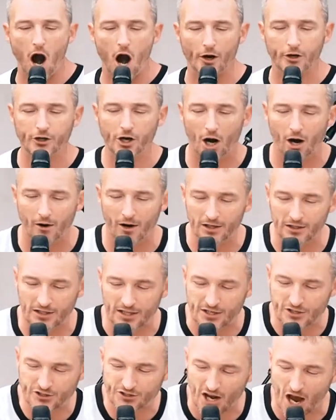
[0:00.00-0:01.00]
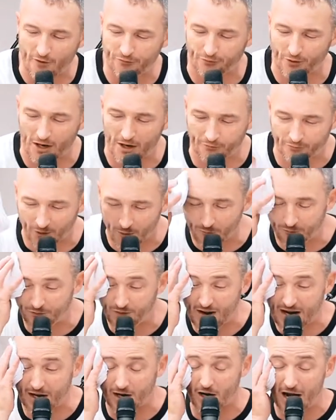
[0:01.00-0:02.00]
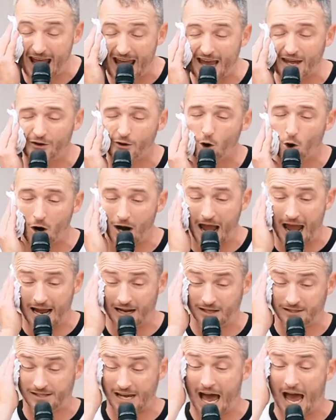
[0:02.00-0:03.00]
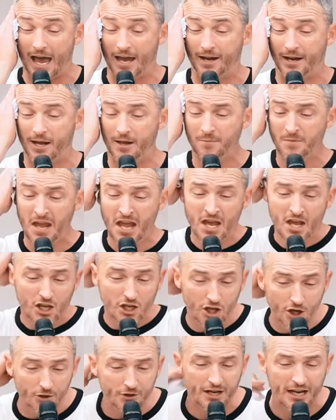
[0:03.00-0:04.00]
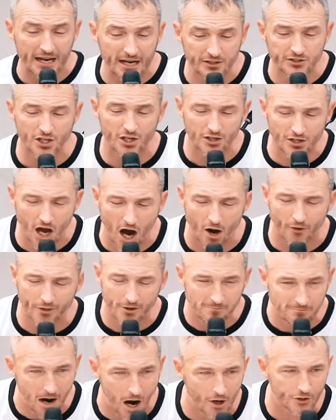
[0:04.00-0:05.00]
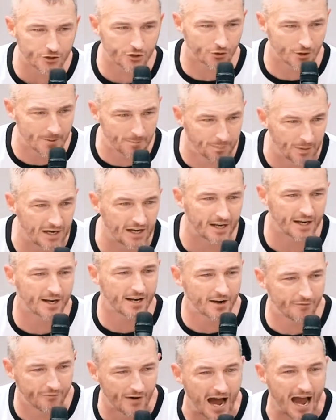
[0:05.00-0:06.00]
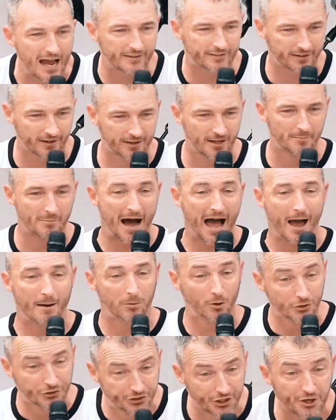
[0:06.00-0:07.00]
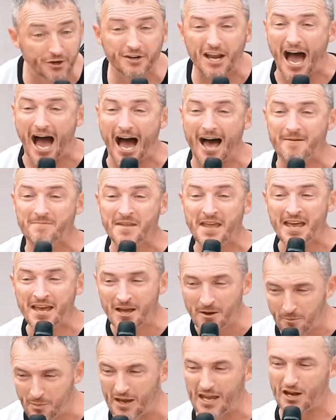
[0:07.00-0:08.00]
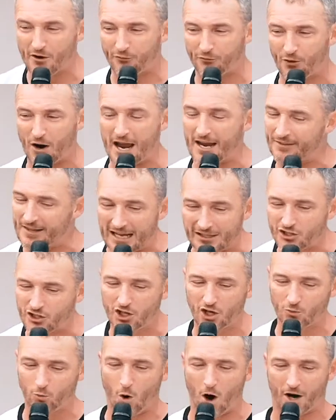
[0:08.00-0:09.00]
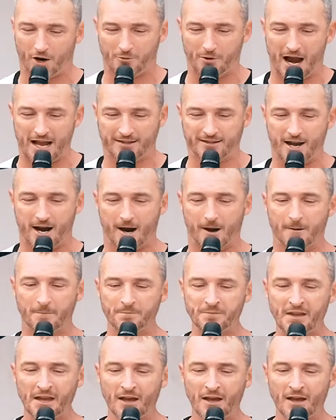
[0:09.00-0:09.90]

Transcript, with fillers: are currently suffering from fear and or anxiety, you need to know the most repeated advice in the Bible. Do not be afraid. That's good word right there.